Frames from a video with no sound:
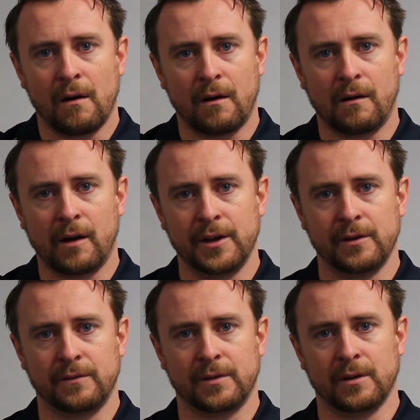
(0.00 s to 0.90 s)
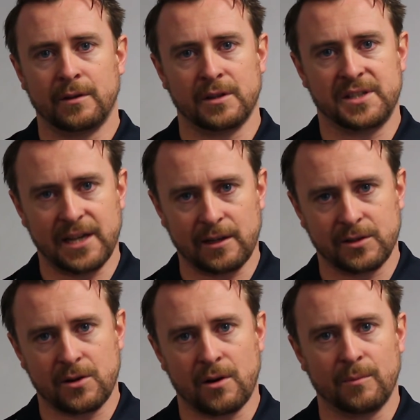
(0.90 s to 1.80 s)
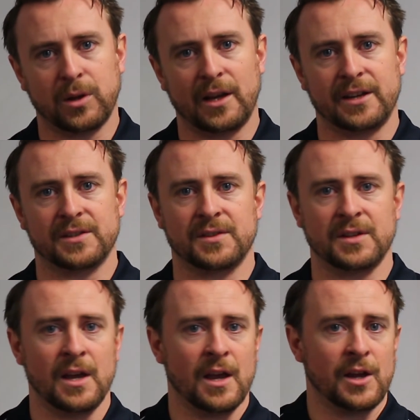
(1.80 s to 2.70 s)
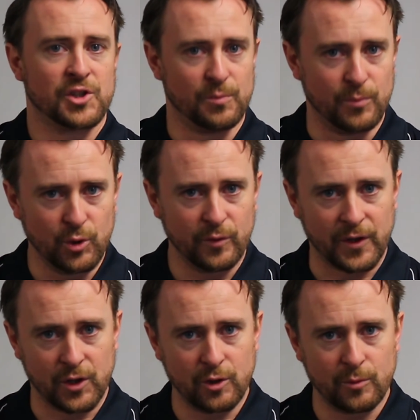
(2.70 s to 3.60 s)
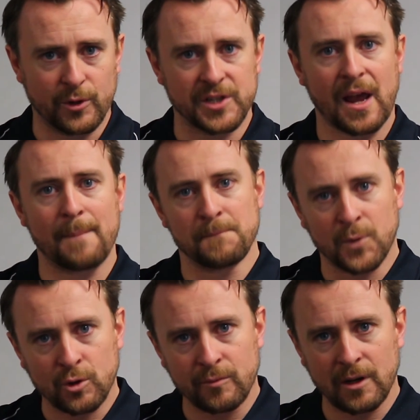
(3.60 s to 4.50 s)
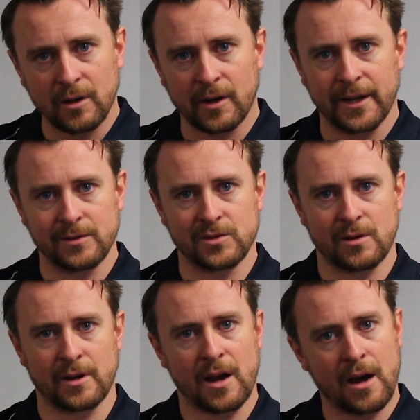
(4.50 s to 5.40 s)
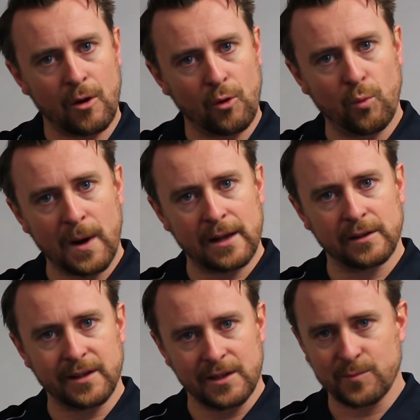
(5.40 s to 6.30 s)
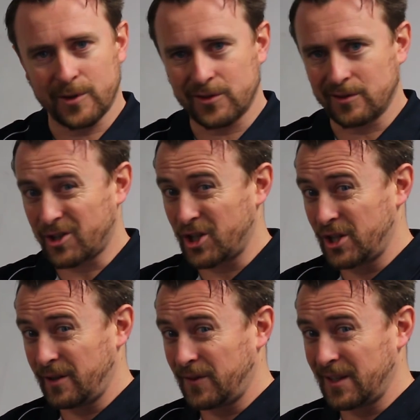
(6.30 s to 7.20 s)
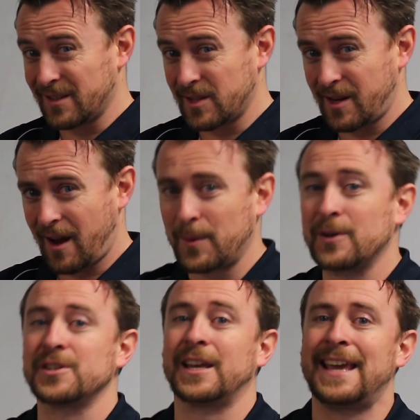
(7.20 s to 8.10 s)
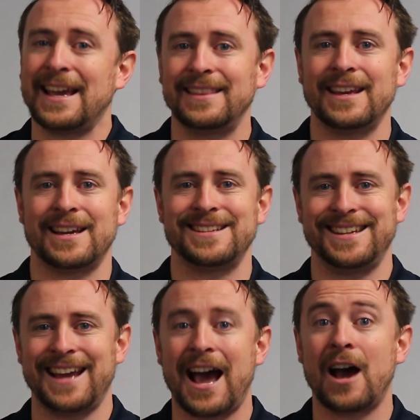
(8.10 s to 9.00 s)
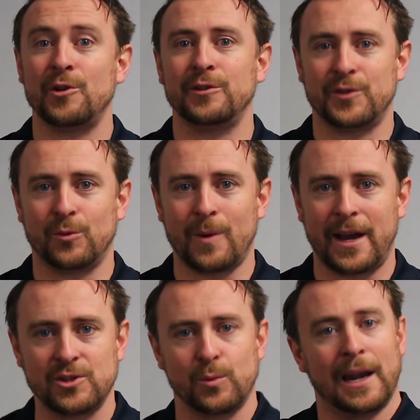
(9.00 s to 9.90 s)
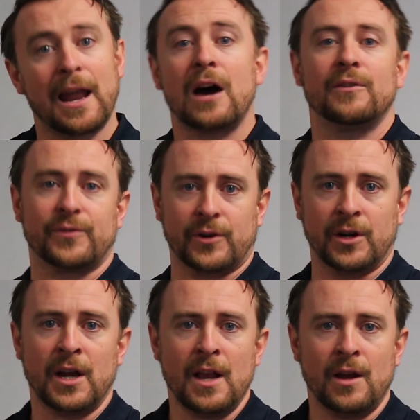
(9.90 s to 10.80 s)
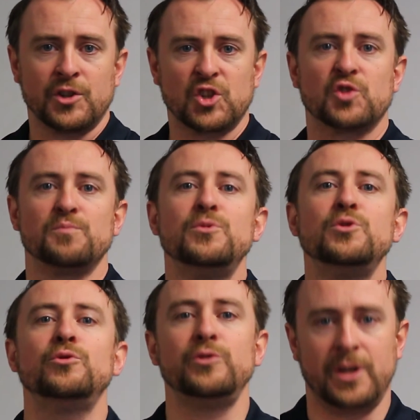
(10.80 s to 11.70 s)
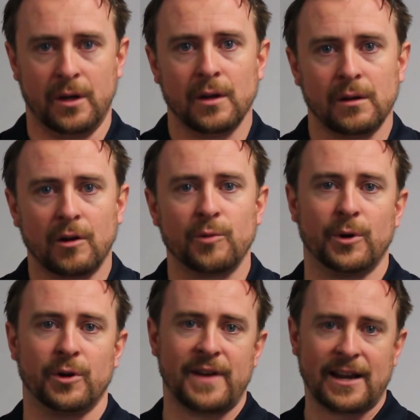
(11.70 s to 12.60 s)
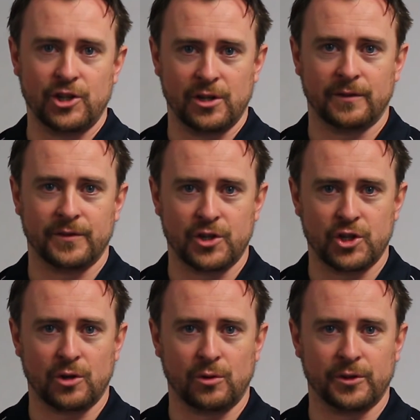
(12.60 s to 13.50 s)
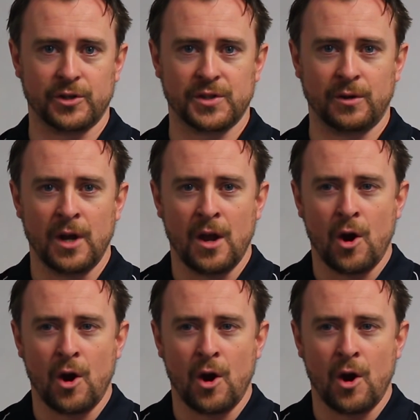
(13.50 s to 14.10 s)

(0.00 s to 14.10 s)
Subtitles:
on the delt complex to move the humerus and more reliant on how well these muscles are shifting the scapula to get the AC out of the way to allow for smooth locomotive action of the shoulder. So